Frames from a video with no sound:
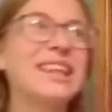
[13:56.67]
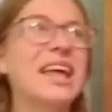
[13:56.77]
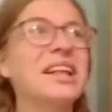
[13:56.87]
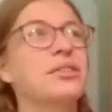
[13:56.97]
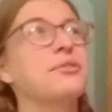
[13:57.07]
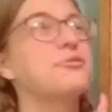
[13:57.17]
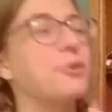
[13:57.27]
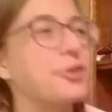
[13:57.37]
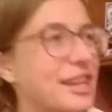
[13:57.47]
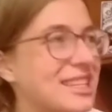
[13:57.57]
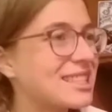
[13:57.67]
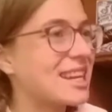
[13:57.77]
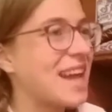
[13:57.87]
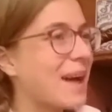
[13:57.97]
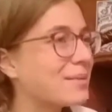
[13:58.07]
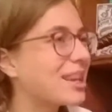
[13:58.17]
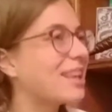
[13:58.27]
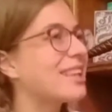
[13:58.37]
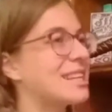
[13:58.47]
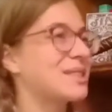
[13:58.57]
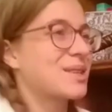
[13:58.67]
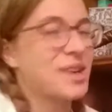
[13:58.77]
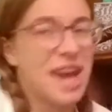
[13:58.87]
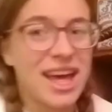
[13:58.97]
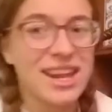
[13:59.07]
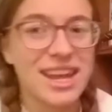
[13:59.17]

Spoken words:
like, the forest, and Abigail hits her head